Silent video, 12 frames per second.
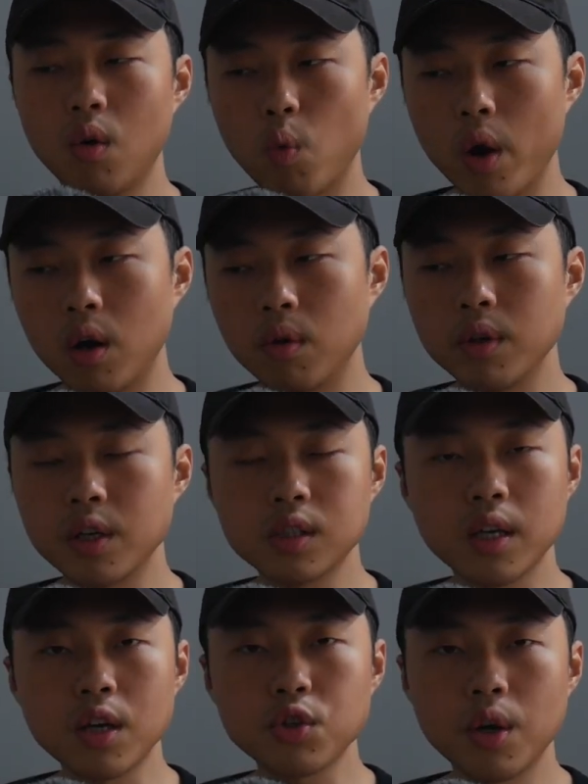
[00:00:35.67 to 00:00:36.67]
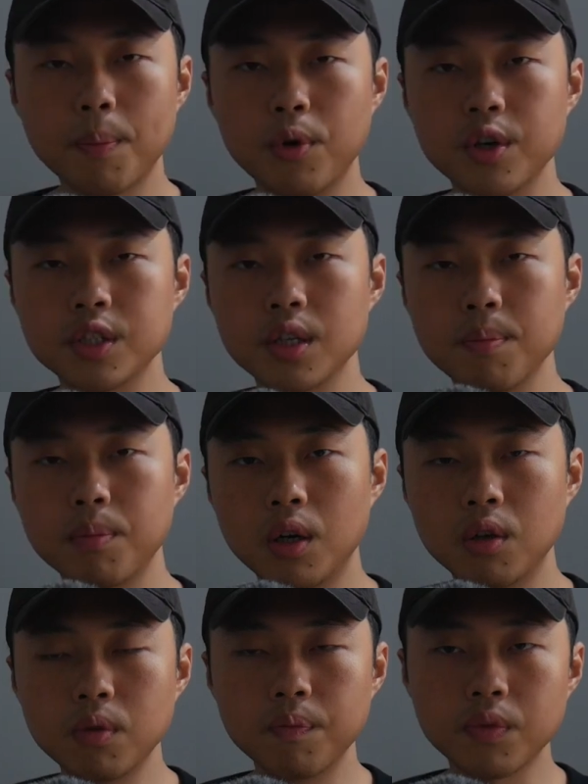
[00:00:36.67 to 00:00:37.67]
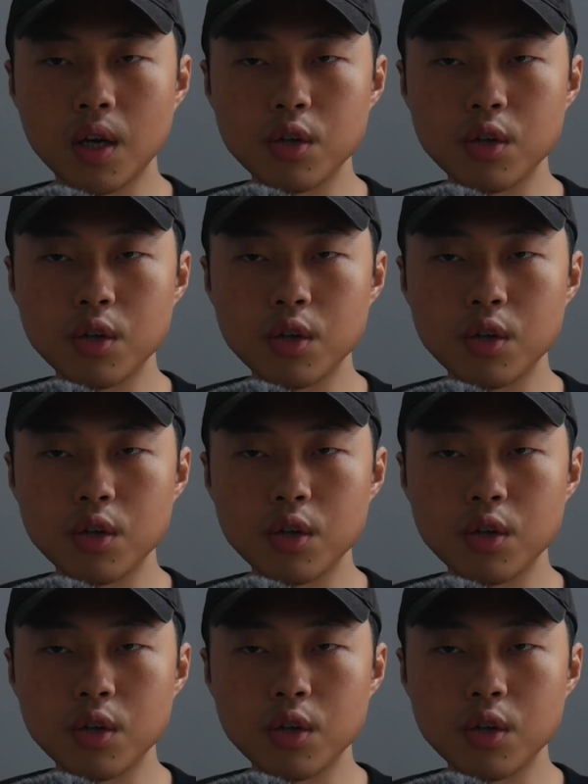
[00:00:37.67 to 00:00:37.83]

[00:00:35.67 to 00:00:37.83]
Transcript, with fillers: Well, it's actually pretty simple.